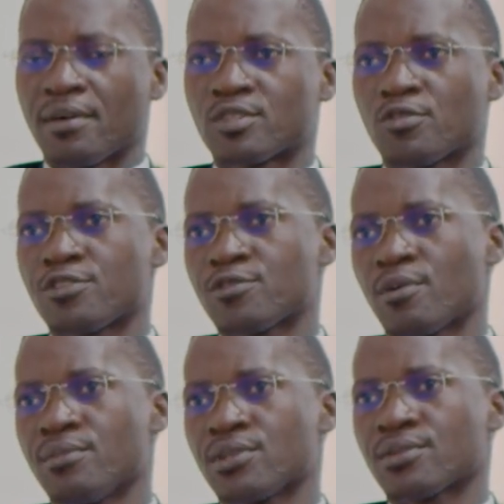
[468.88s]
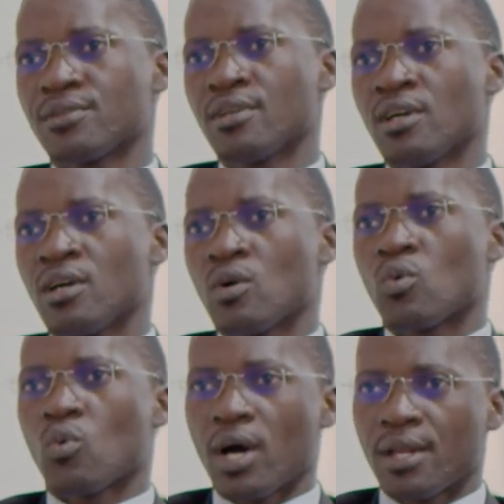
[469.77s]
of this formation,
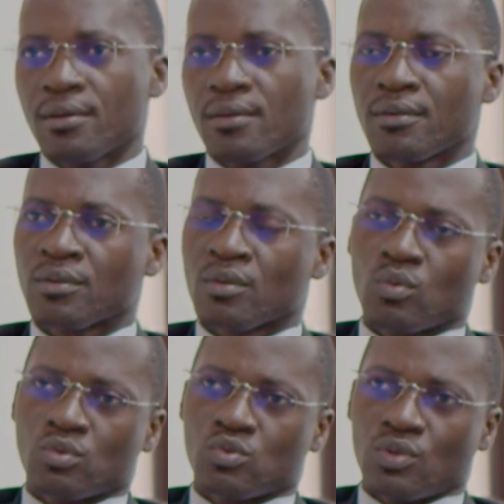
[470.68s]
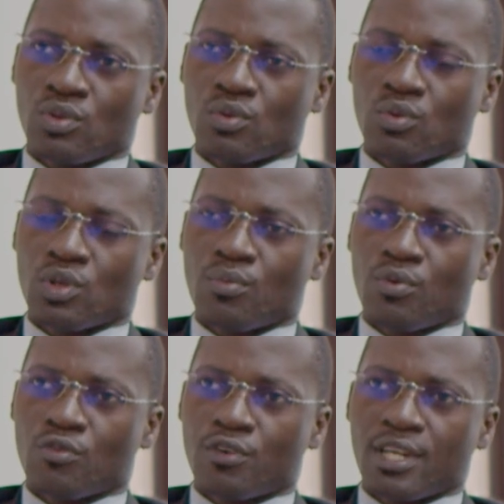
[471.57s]
one was to
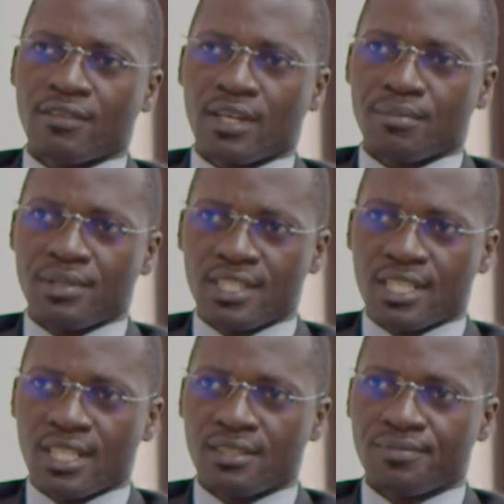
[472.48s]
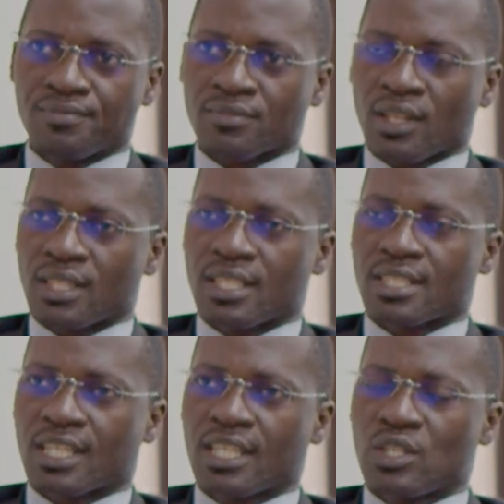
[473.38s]
improve on availability. The
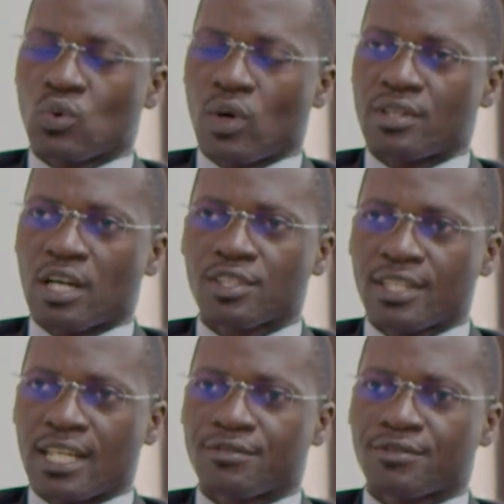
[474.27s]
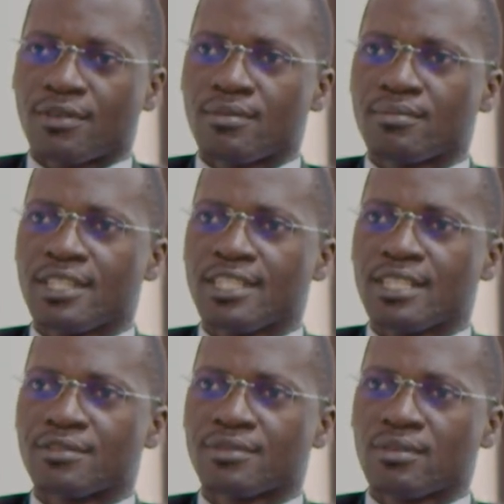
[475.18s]
second one, actually there are four, mainly there
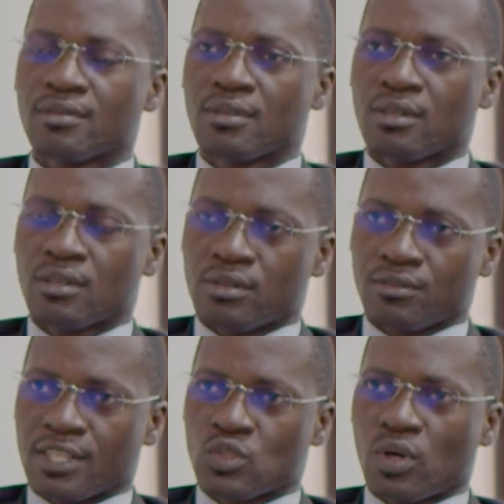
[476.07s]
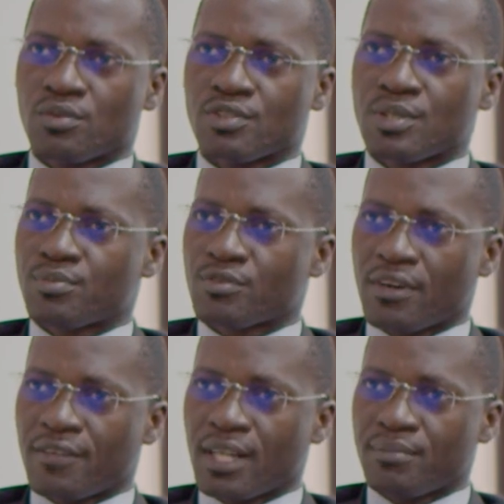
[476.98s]
are four. First one is improve
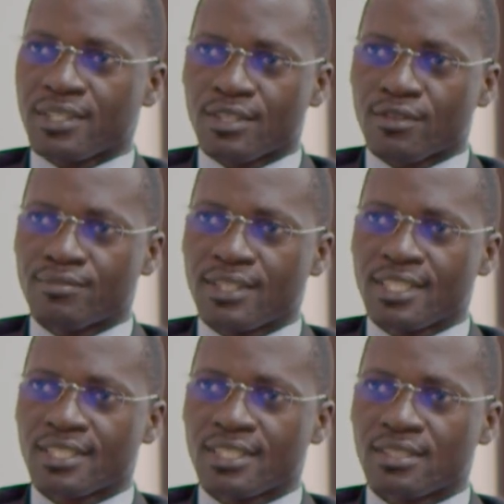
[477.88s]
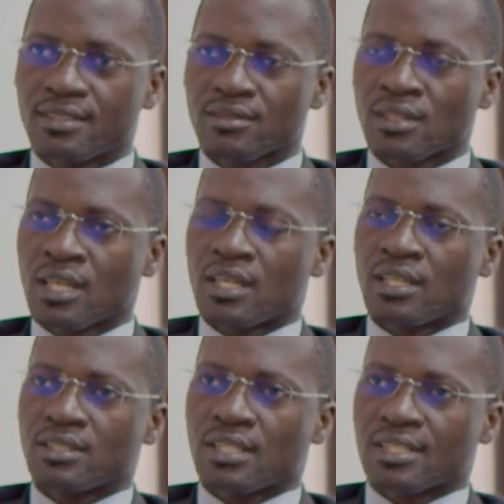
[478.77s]
availability of medicines.
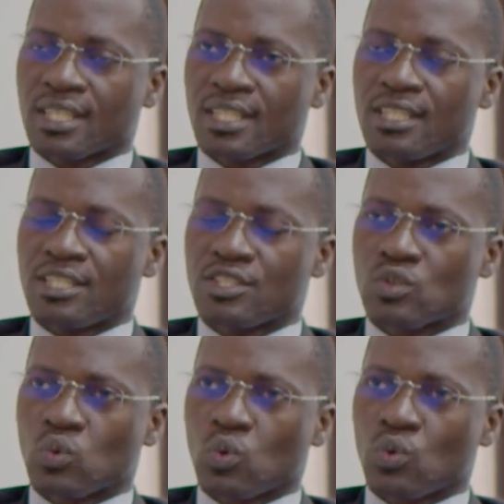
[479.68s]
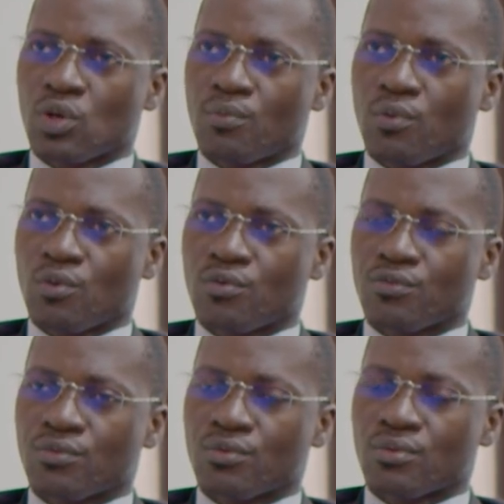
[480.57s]
The second is
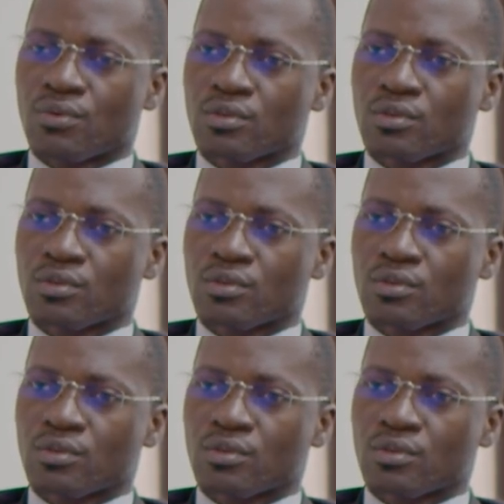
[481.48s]
to